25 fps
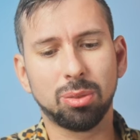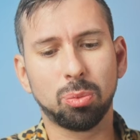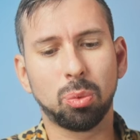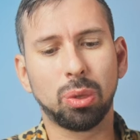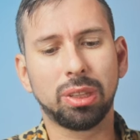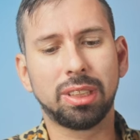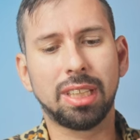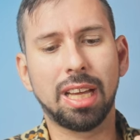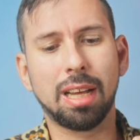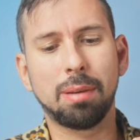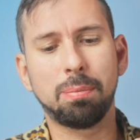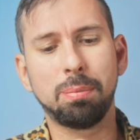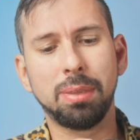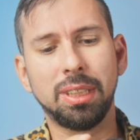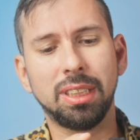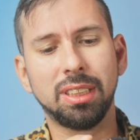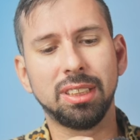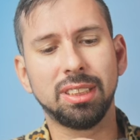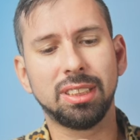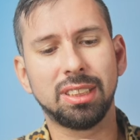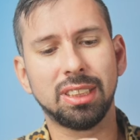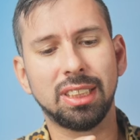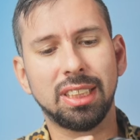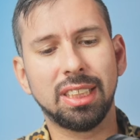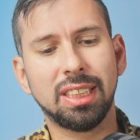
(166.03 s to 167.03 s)
What that
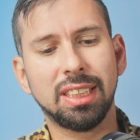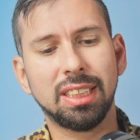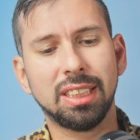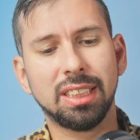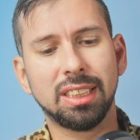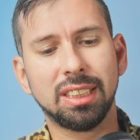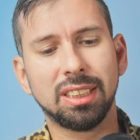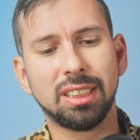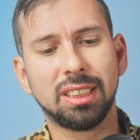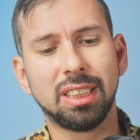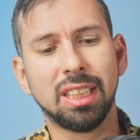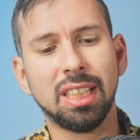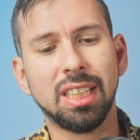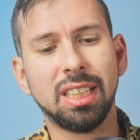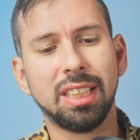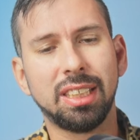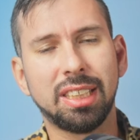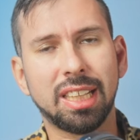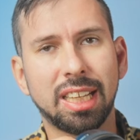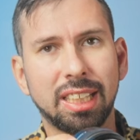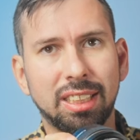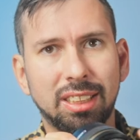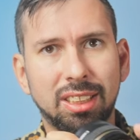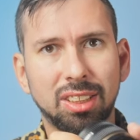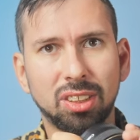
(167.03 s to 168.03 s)
means is
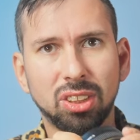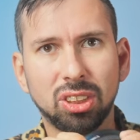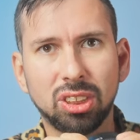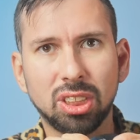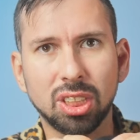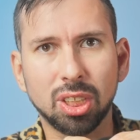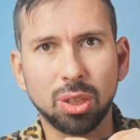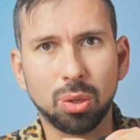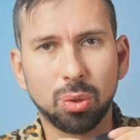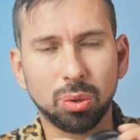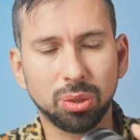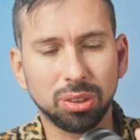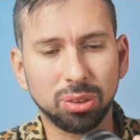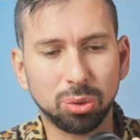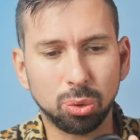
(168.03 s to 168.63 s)
that there's no